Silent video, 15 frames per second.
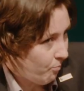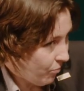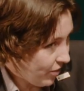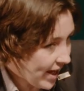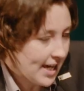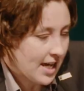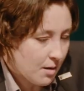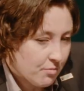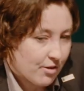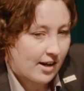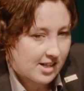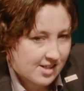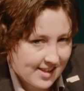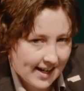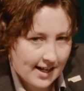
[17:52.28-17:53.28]
They keep
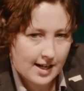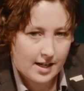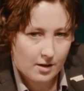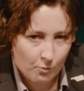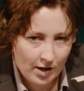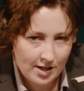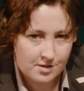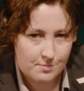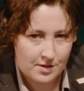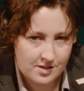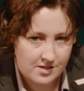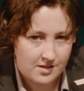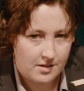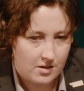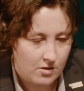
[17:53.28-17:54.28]
things ticking in
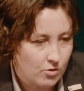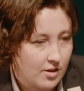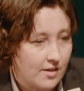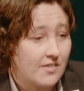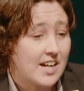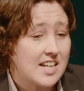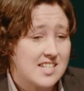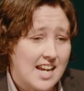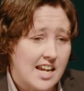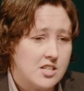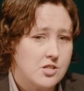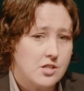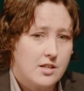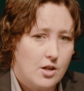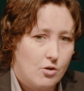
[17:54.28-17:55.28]
Westminster. You know, they're
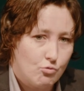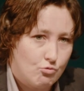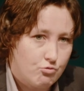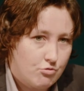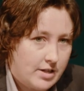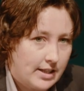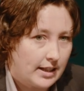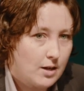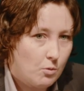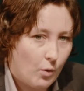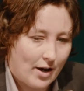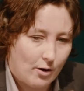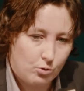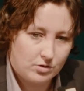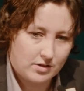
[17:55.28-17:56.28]
essentially really
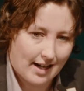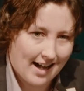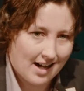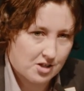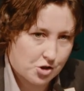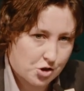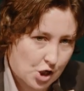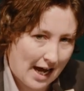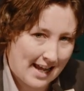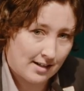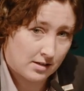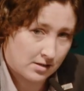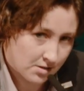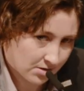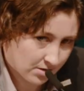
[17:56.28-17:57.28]
well-dressed
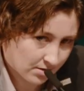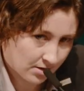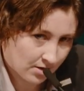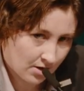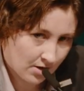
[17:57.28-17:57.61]
janitors.